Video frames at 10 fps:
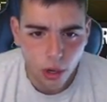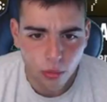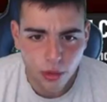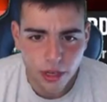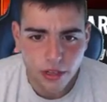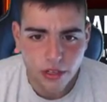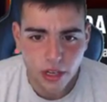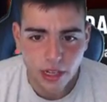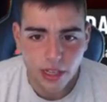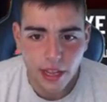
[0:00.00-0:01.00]
Arenas,
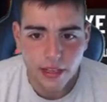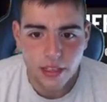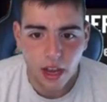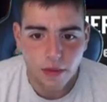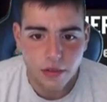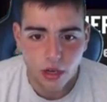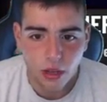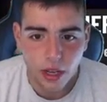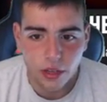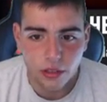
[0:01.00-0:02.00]
Klay Thompson, all
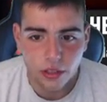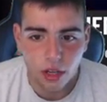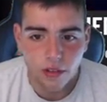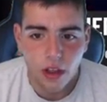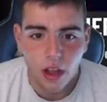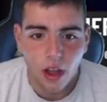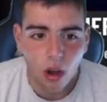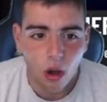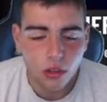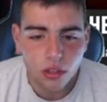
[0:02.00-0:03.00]
that good stuff.
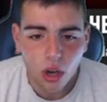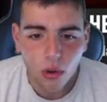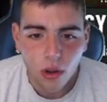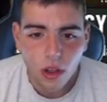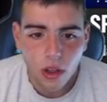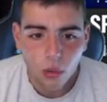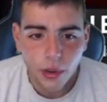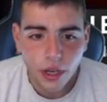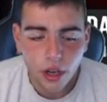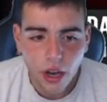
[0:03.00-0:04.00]
Also,
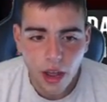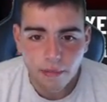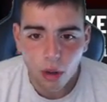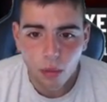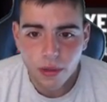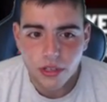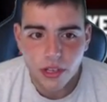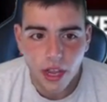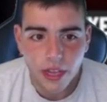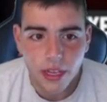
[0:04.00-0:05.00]
we could have moments
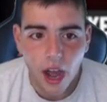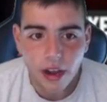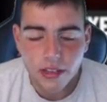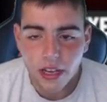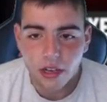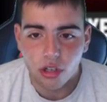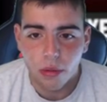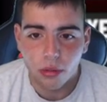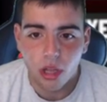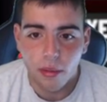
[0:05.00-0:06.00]
today. Giannis had a
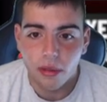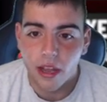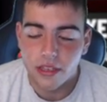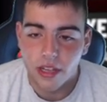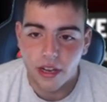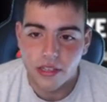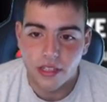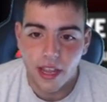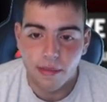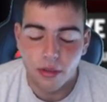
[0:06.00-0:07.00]
triple double last night in his
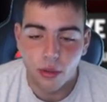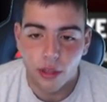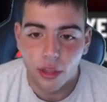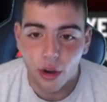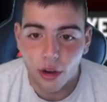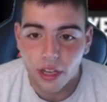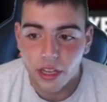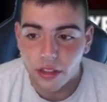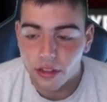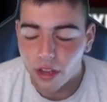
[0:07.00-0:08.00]
debut
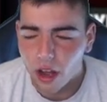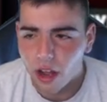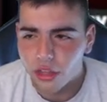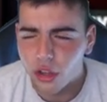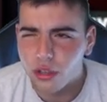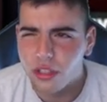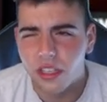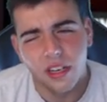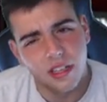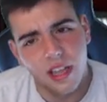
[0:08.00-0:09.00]
30, uh,
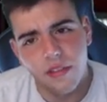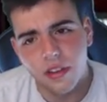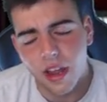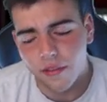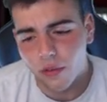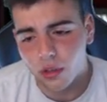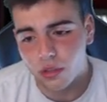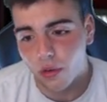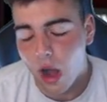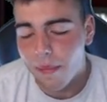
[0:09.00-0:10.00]
13, and 11. And first
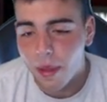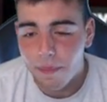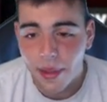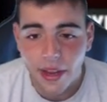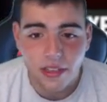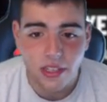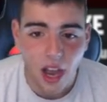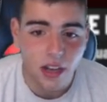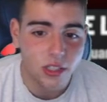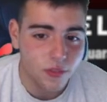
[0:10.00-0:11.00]
of all, I'm the biggest
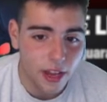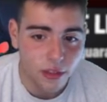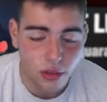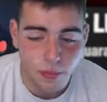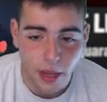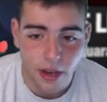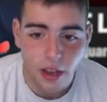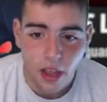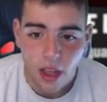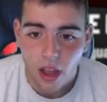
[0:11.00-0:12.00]
Giannis fan there's been.
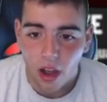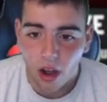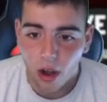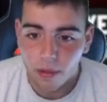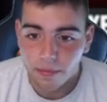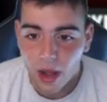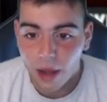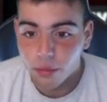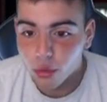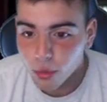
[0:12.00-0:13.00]
Um,
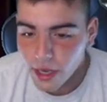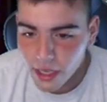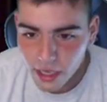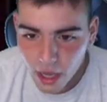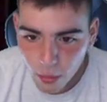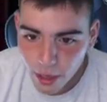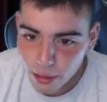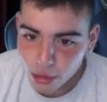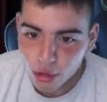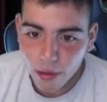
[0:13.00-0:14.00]
I'm Greek. When he
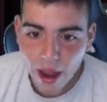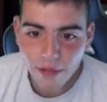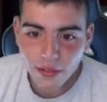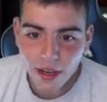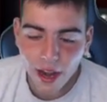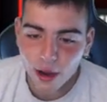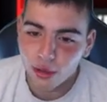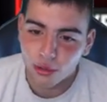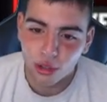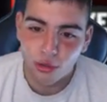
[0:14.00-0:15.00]
was drafted, and I heard
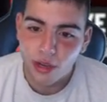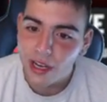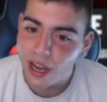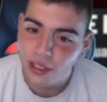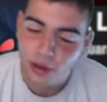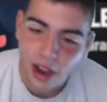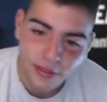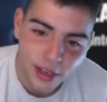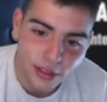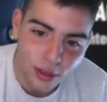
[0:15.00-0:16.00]
there was a Greek guy
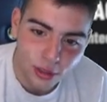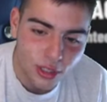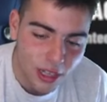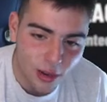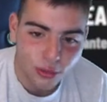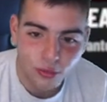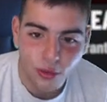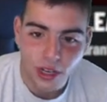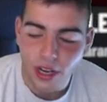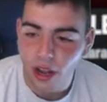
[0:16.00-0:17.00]
drafted at 13, I was
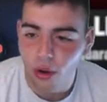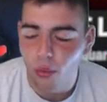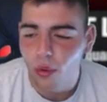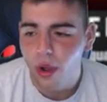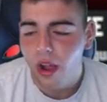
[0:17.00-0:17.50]
freaking out.